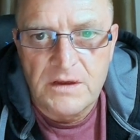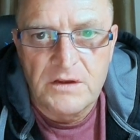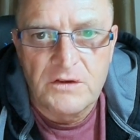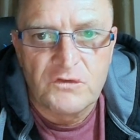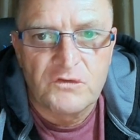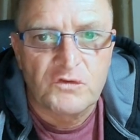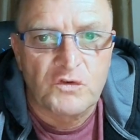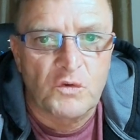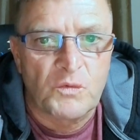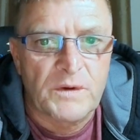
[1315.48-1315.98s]

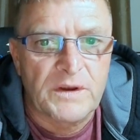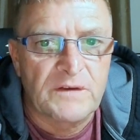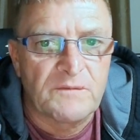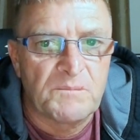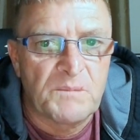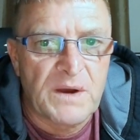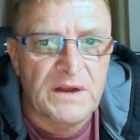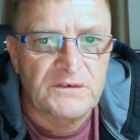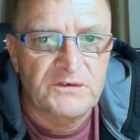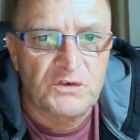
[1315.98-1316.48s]
so we can
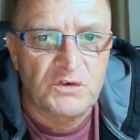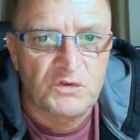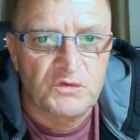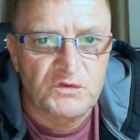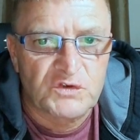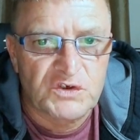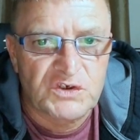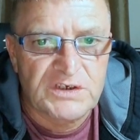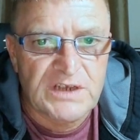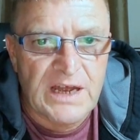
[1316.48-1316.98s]
better
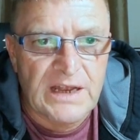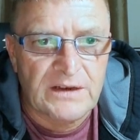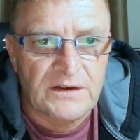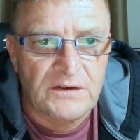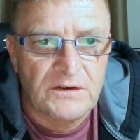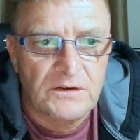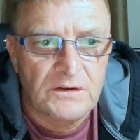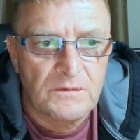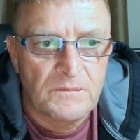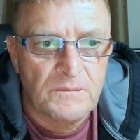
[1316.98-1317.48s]
understand